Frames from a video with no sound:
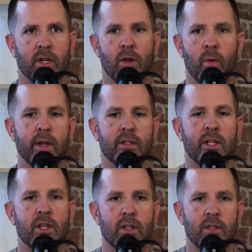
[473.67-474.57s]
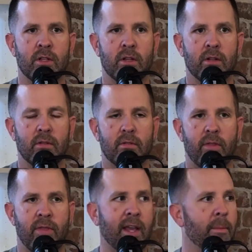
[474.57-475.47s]
going to
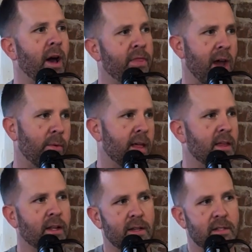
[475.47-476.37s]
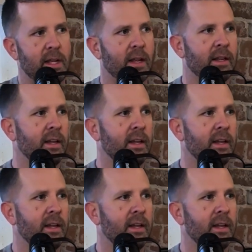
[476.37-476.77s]
think about that when I think of Disney.